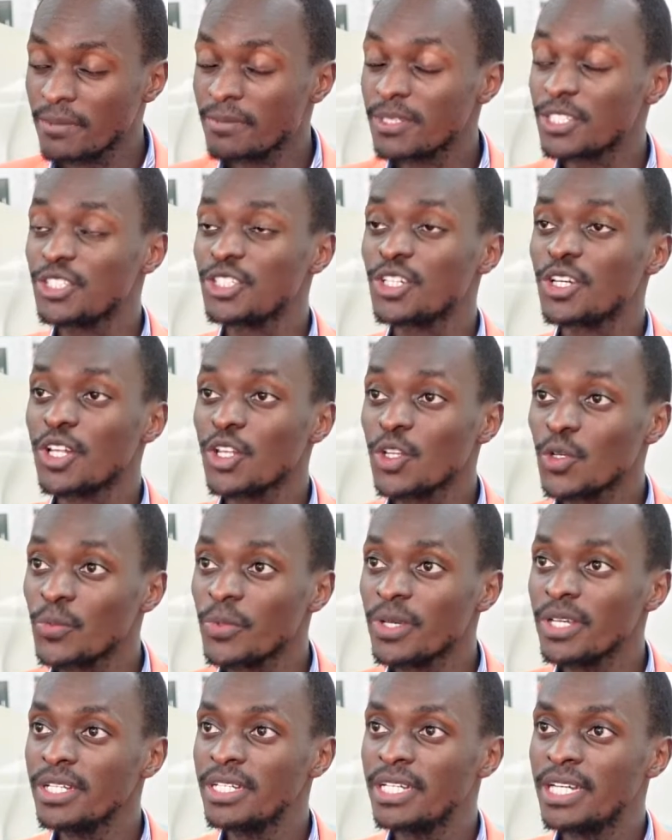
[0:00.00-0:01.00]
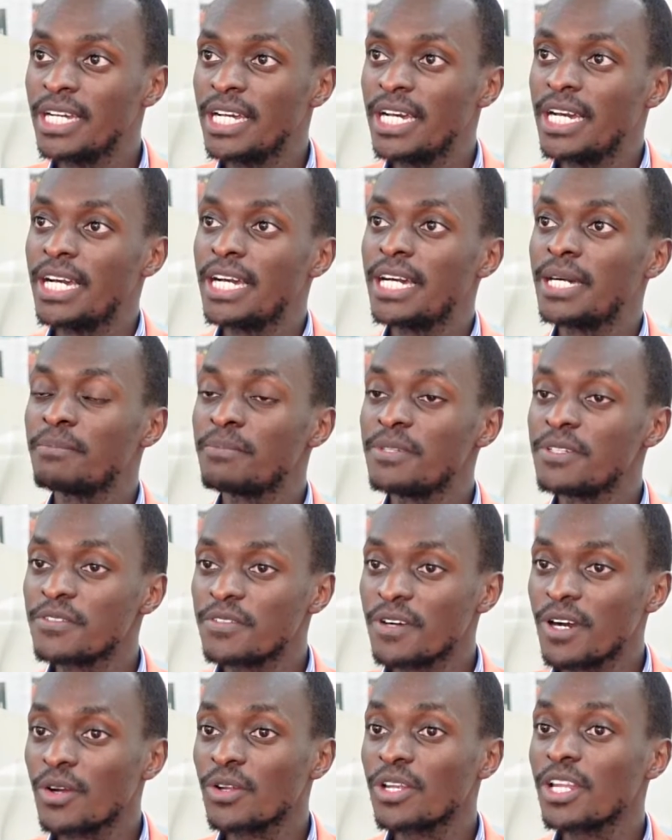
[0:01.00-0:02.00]
My name is John Lubia. I'm
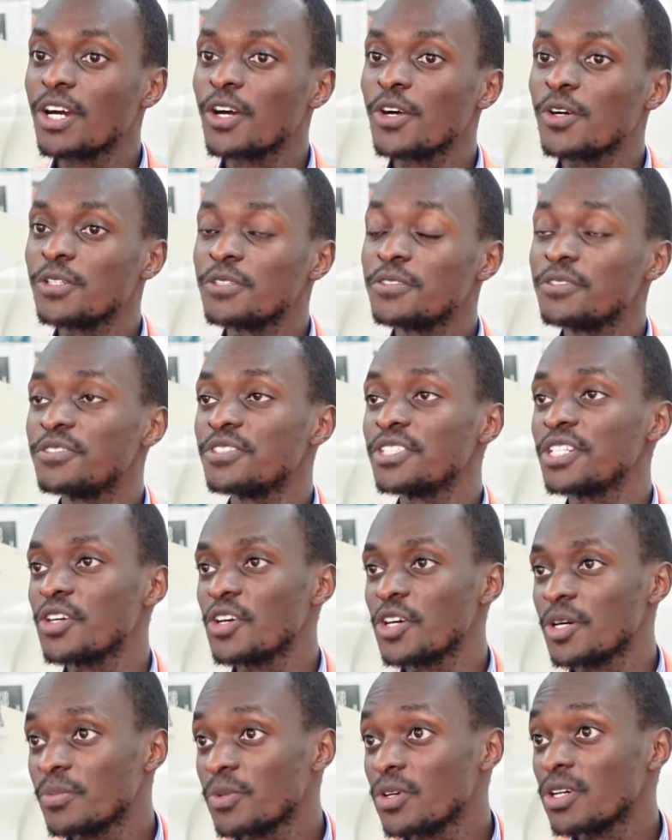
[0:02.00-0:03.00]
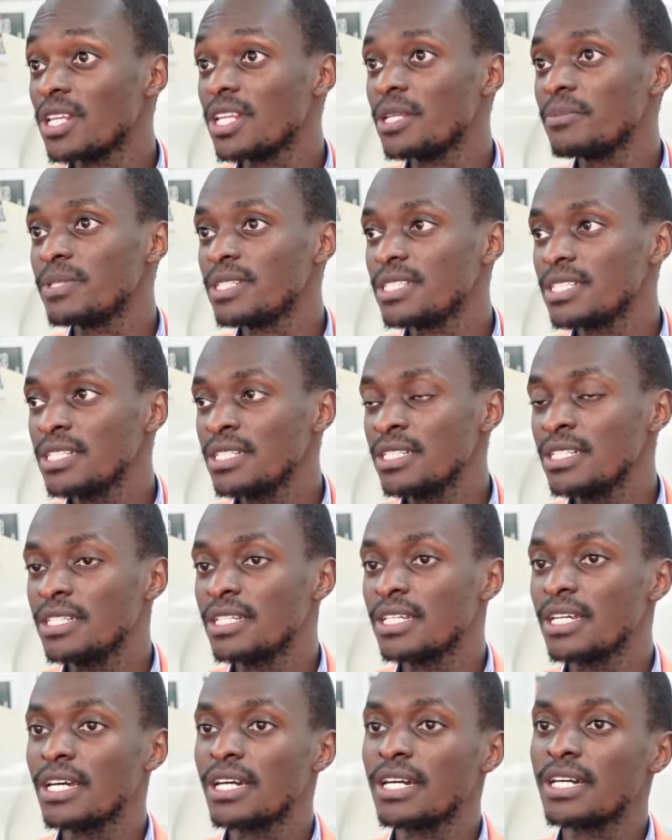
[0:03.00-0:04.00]
the founder of Recall Mall Limited.
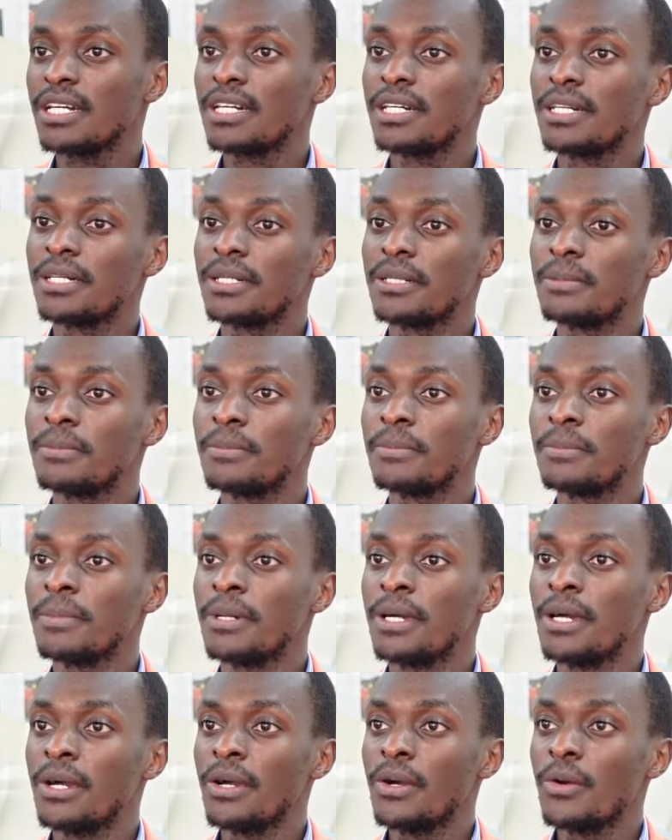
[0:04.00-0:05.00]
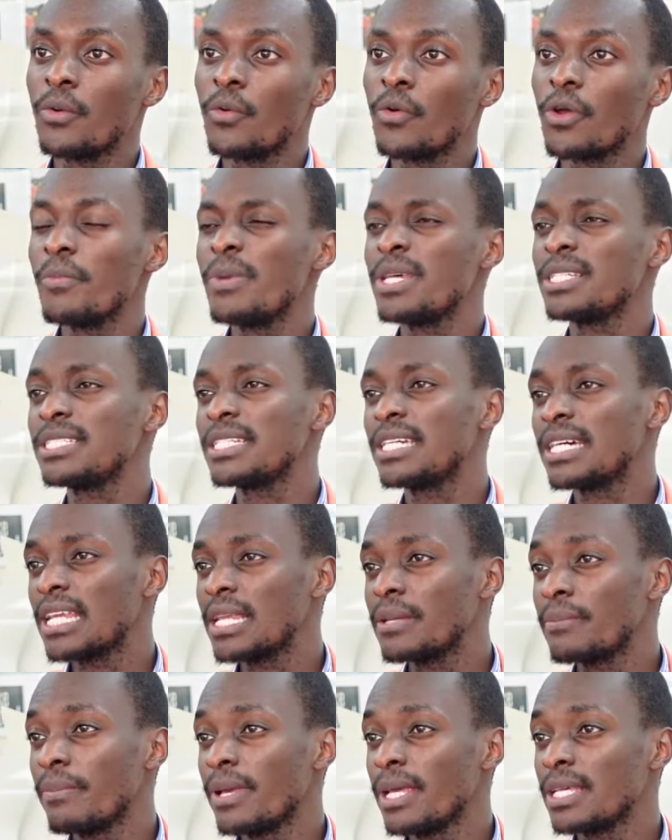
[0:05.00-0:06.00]
We're
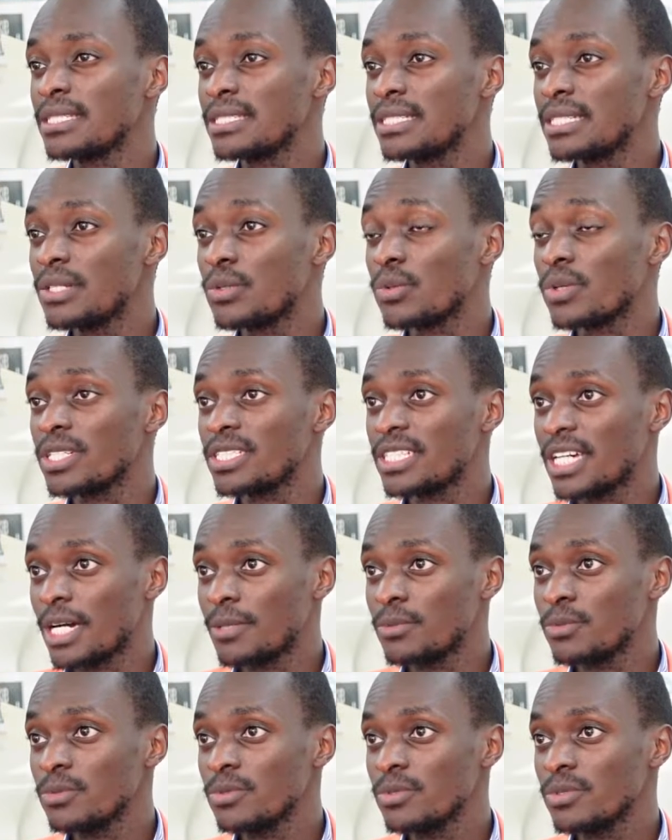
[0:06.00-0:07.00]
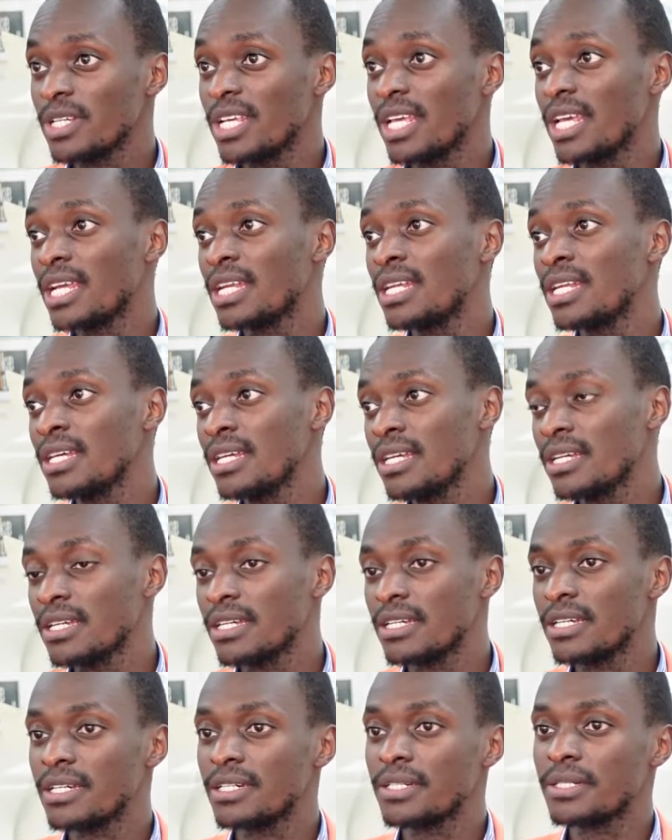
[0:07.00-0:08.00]
basically based in Watamu, Gede
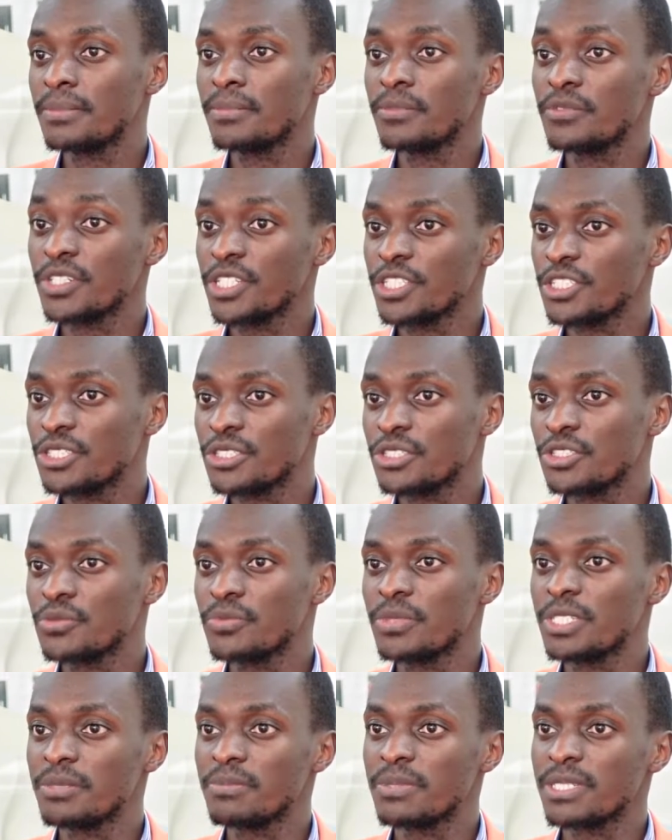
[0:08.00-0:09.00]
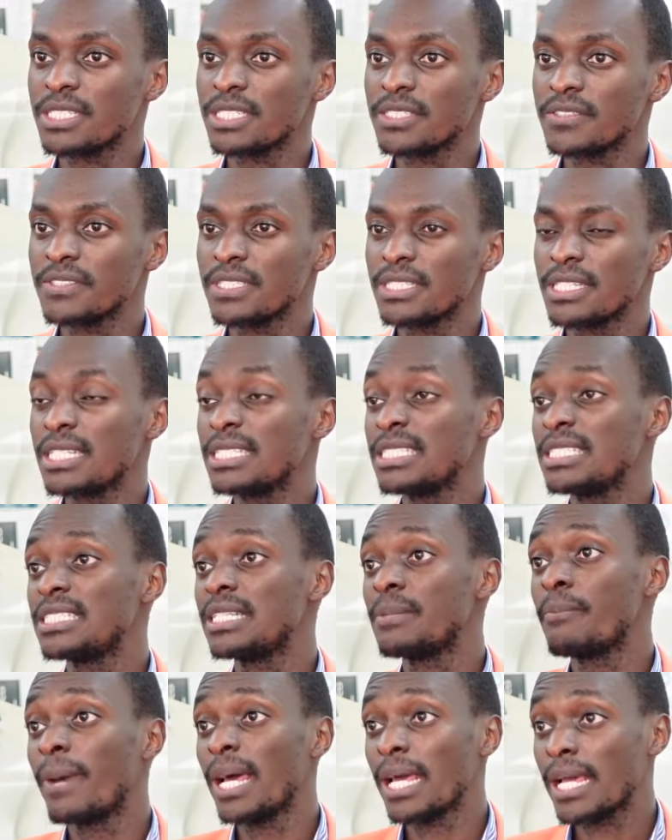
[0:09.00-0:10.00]
region to be specific. That's
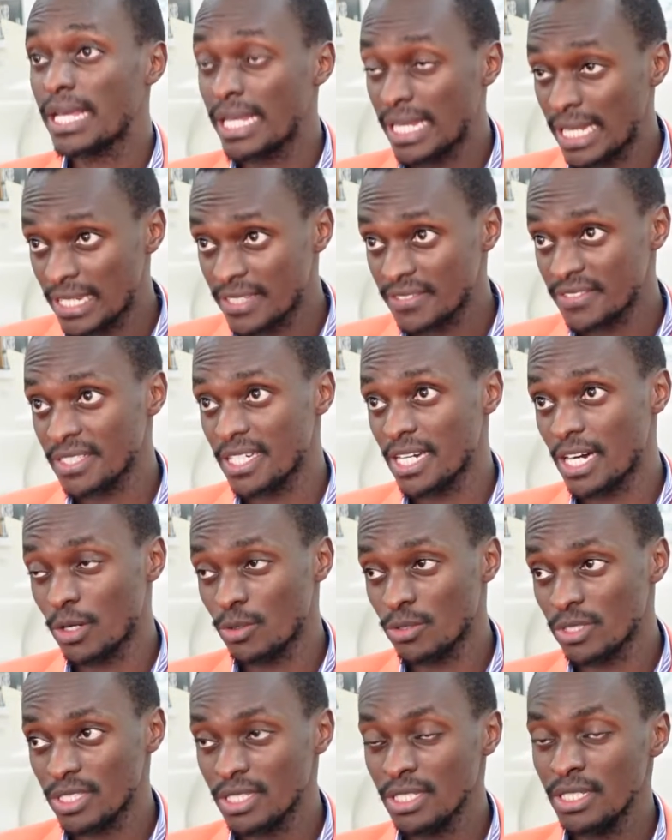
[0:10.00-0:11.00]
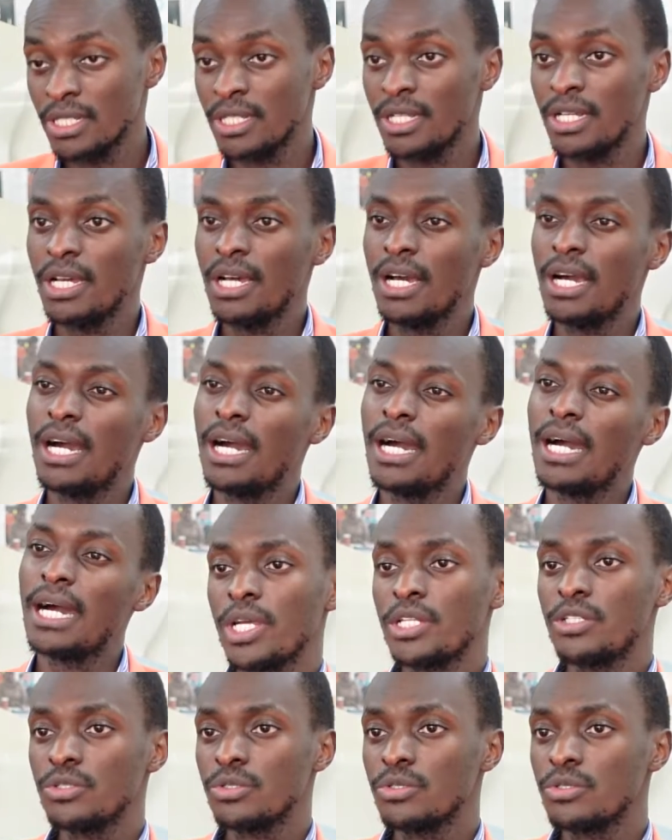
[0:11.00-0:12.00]
in the Kilifi County.
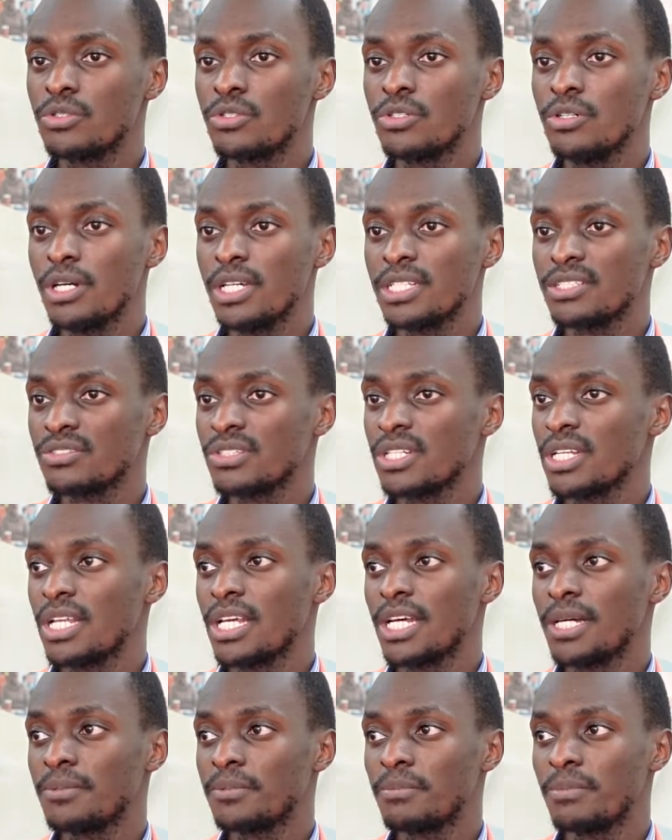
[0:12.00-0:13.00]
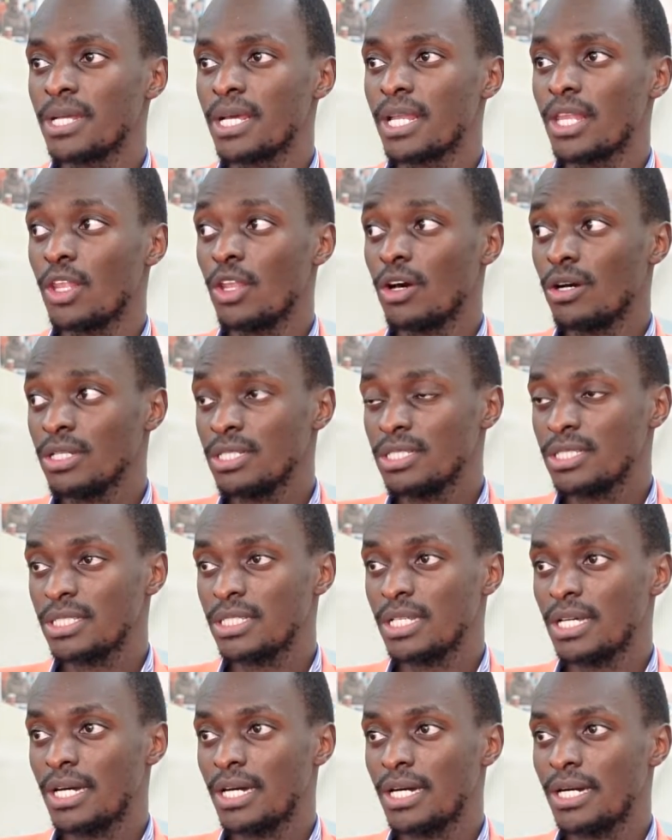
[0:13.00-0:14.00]
YE2Grow has really helped me a lot.
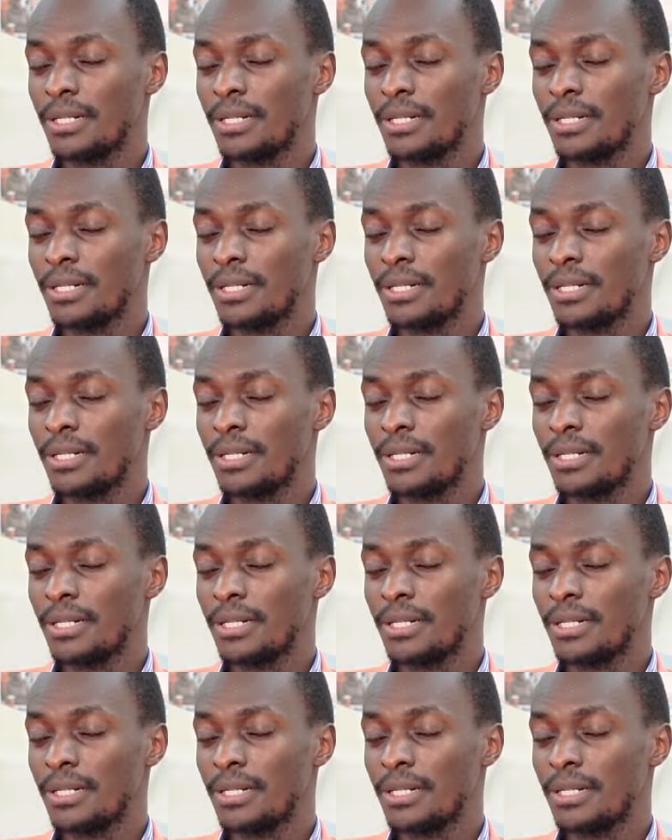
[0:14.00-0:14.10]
